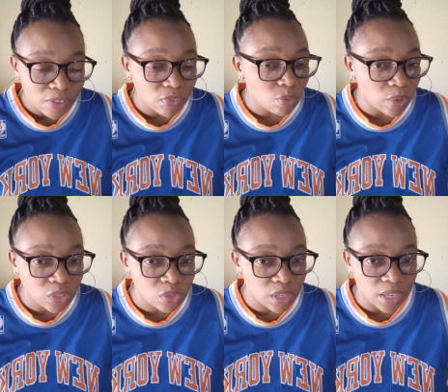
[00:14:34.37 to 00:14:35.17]
even wait
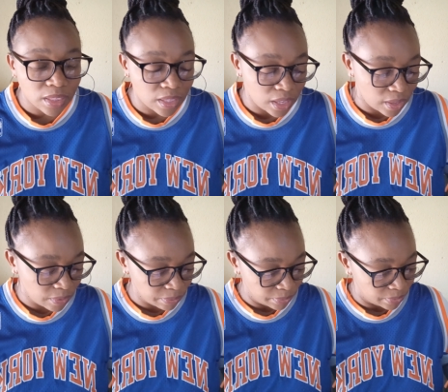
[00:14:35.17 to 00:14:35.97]
to get there.
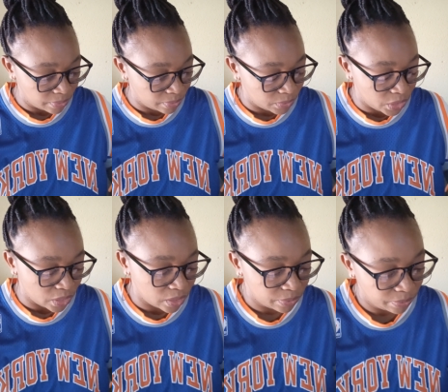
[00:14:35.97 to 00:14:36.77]
Yeah,